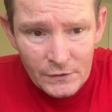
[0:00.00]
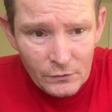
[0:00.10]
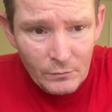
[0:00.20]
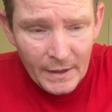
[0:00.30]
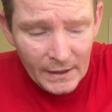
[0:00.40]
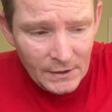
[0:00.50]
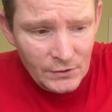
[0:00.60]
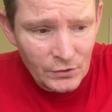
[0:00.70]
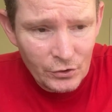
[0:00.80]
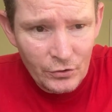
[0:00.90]
all back
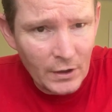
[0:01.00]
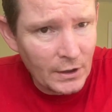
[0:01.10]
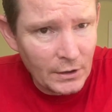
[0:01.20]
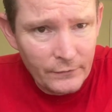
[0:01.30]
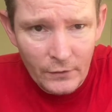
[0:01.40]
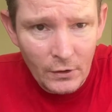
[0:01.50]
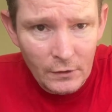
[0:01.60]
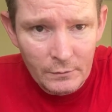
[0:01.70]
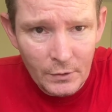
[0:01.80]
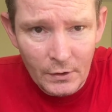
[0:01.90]
into your truck and you've
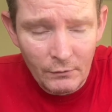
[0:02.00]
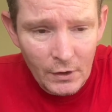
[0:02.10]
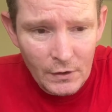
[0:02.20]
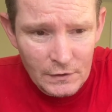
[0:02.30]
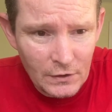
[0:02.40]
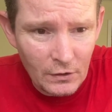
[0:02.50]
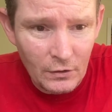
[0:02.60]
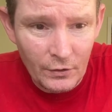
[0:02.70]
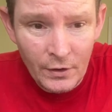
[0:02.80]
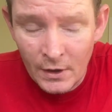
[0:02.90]
forgotten to put the rotor start
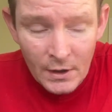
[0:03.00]
on,